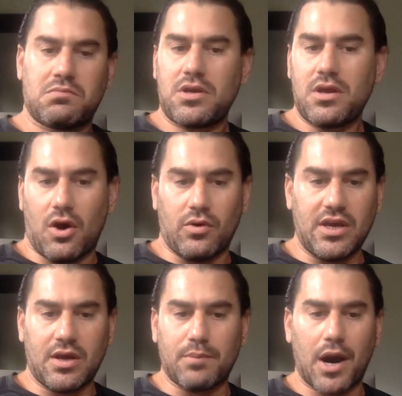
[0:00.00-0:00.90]
he
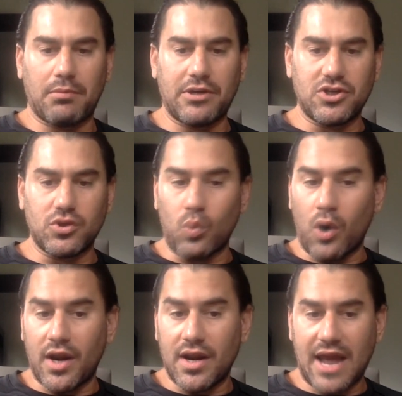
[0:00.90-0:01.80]
can probably do
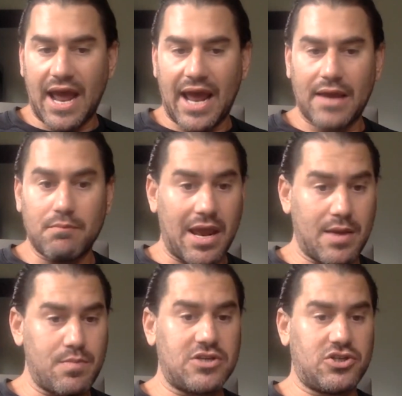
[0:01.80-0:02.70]
one a day,
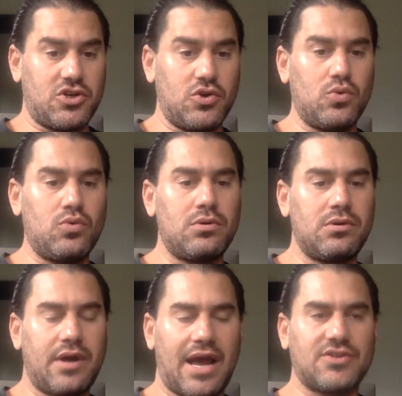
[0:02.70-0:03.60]
maybe two.
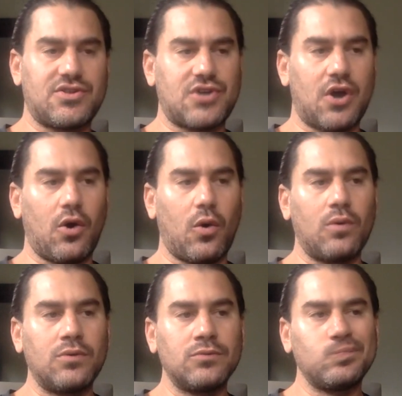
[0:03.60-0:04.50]
And
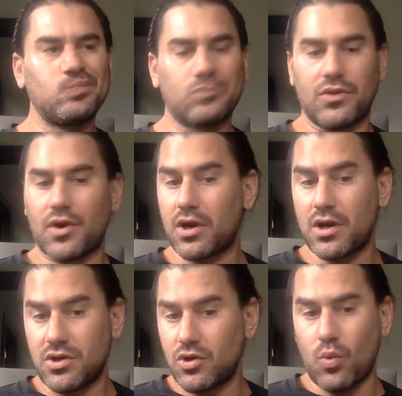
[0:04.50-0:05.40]
so they're going
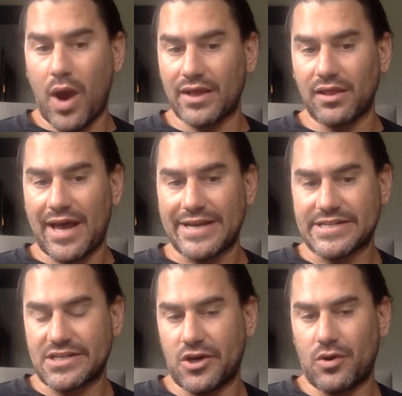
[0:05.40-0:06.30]
to do way less.
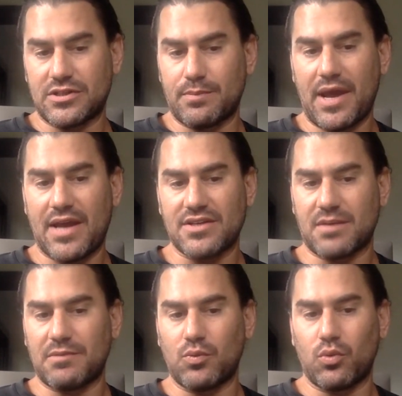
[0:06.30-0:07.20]
It depends. I
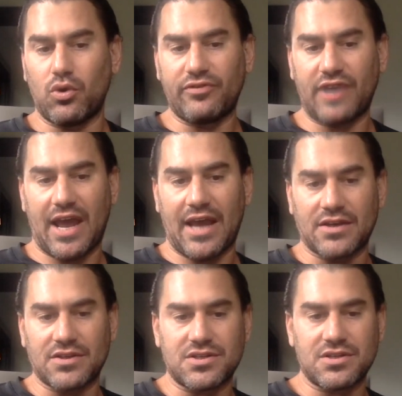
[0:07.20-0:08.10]
mean,
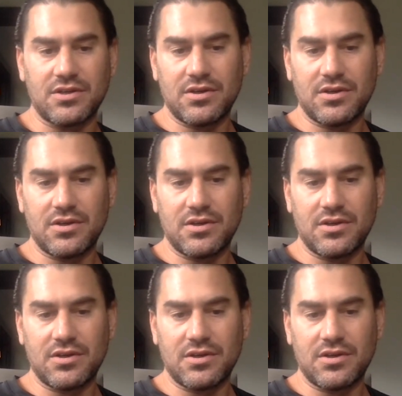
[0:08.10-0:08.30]
Wolfgang's,